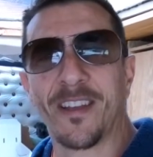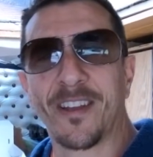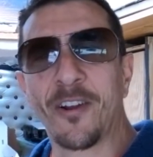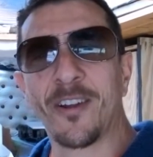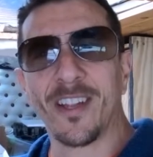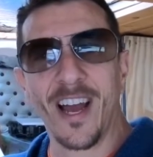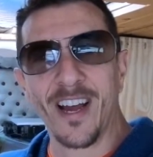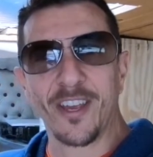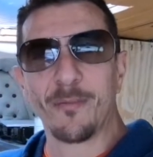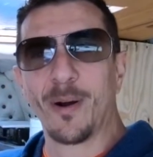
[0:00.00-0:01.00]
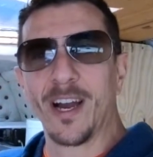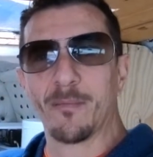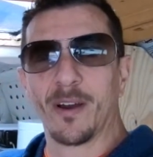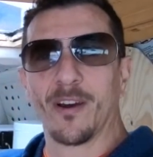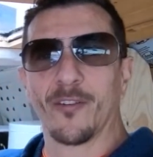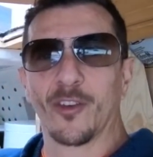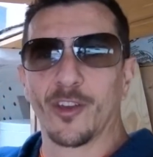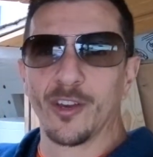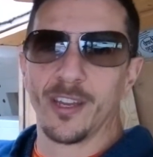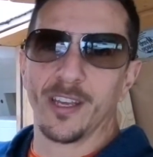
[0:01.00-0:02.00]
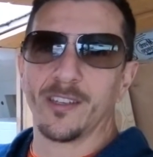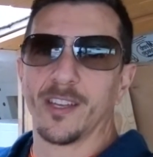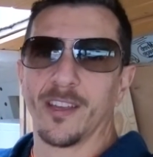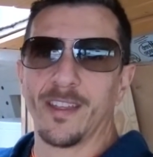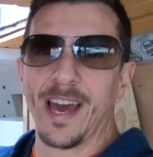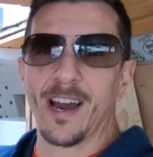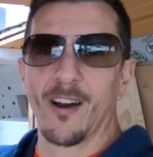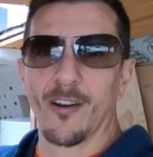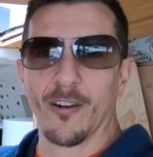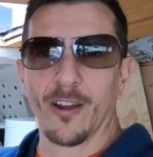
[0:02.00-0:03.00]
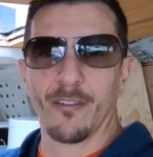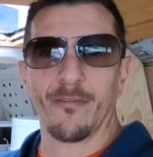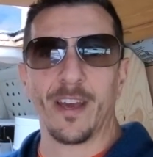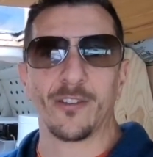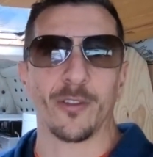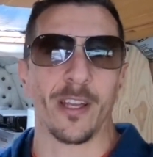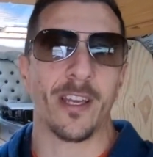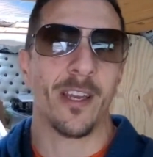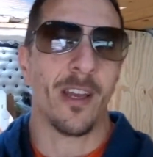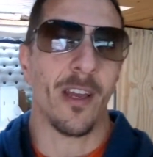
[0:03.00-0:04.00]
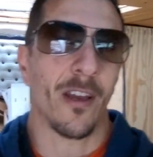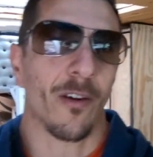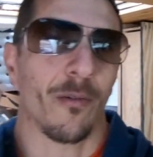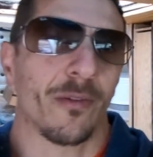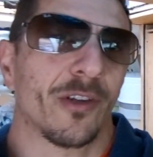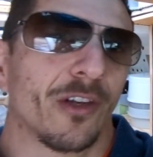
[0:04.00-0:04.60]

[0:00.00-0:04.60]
Currently occupied by all the goodies that are eventually going to